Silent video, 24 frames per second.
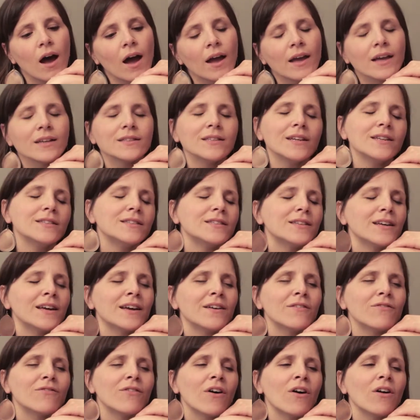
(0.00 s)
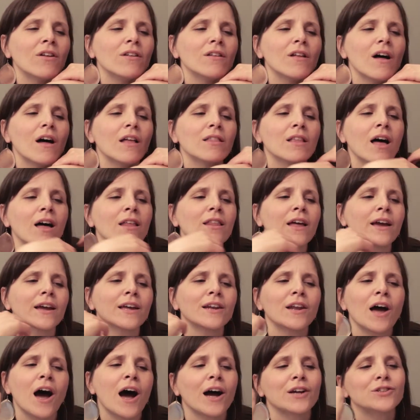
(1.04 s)
I guess I'd say it felt a lot
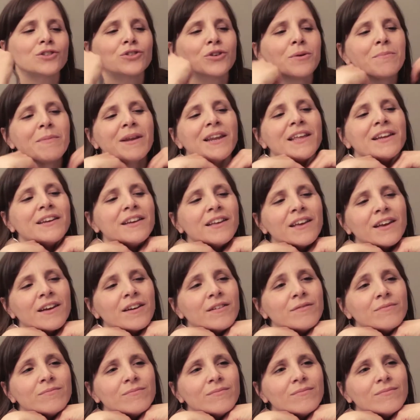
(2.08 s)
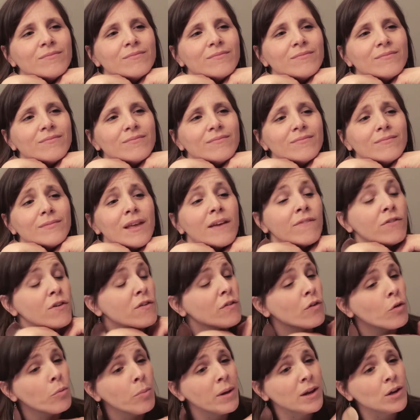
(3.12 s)
like an ashram in India. Have
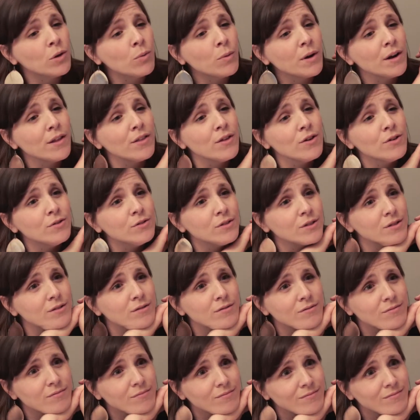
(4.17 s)
you ever been to one of those?